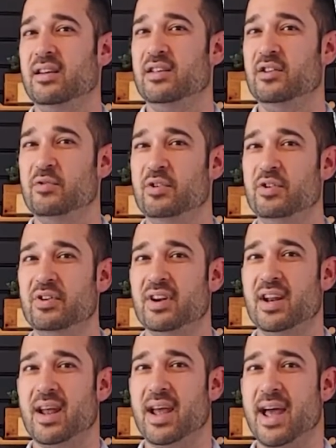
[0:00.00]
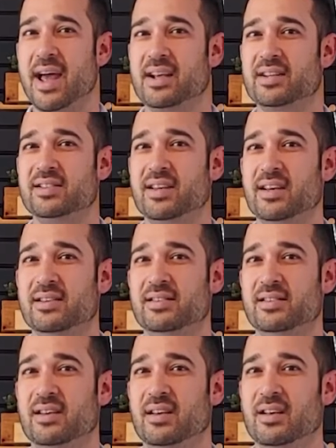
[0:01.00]
you couldn't
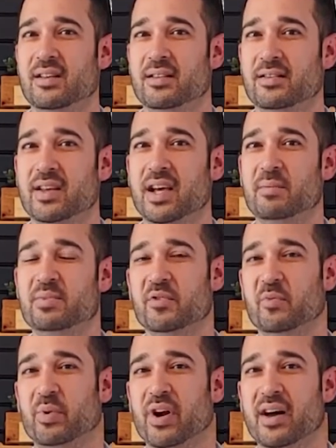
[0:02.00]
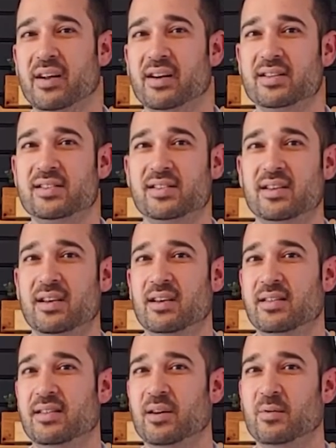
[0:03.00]
access the types of products
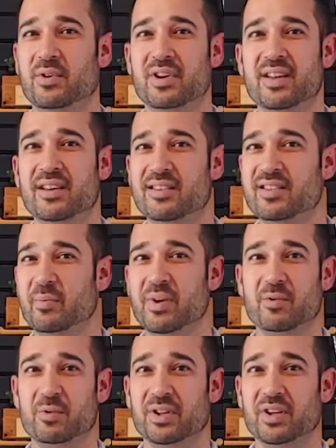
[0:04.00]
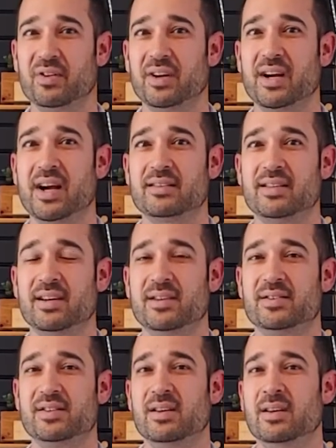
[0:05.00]
that were needed to make really great
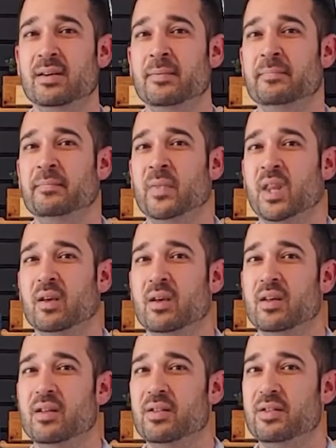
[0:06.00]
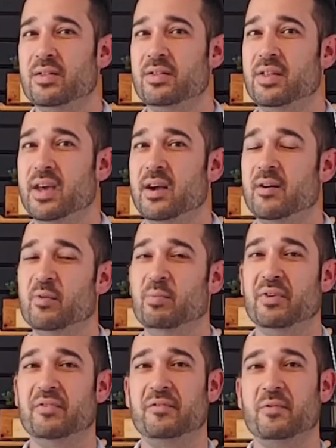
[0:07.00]
cocktails. The era
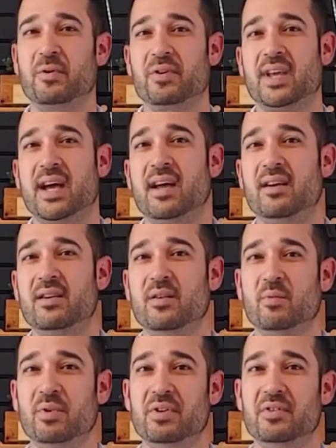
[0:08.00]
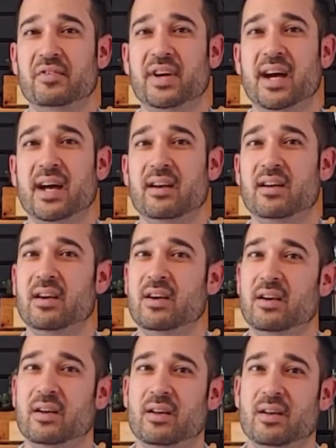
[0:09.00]
before that, where you've got
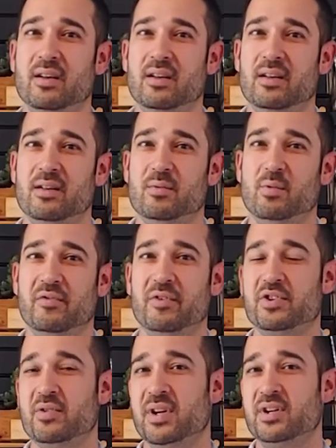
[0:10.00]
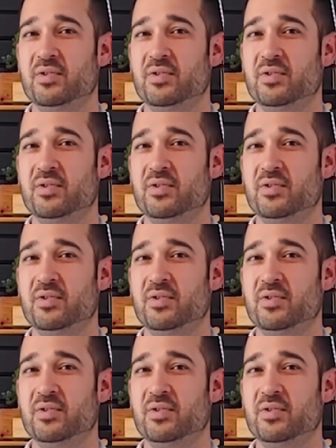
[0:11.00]
refrigerated